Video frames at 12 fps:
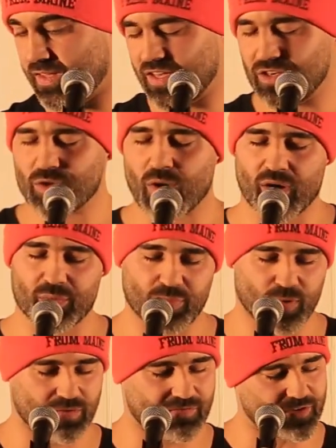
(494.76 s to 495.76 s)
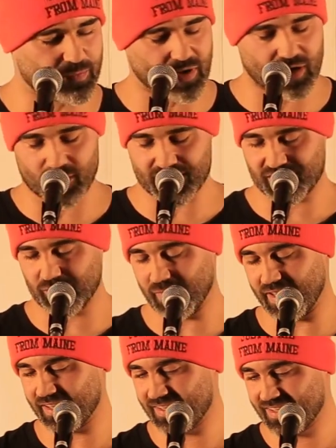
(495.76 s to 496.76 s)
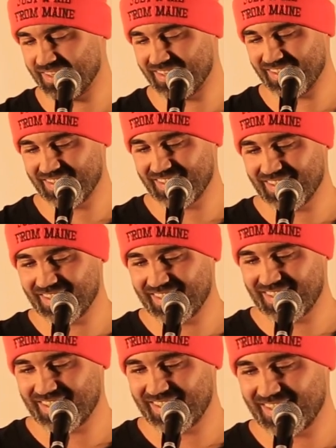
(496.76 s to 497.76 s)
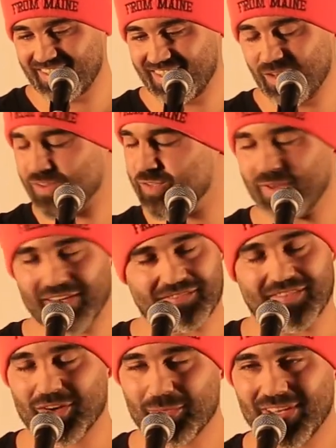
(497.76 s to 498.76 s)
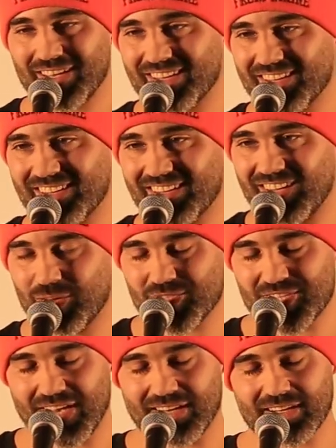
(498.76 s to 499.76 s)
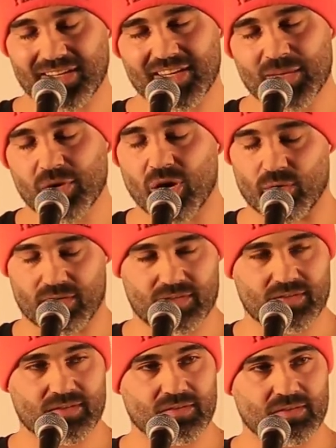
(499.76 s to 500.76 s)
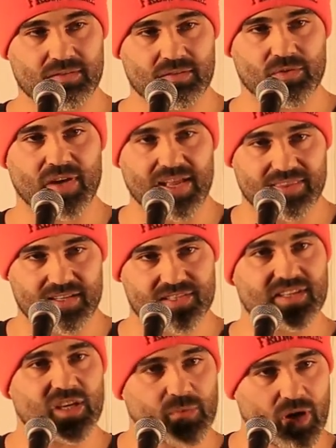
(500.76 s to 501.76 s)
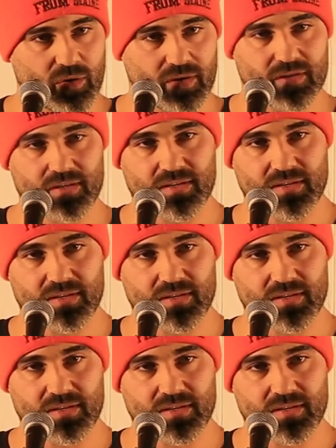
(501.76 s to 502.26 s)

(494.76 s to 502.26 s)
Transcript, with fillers: He knew how important football was to me. He wasn't making fun of me. He was saying, keep going. You got this. Keep going.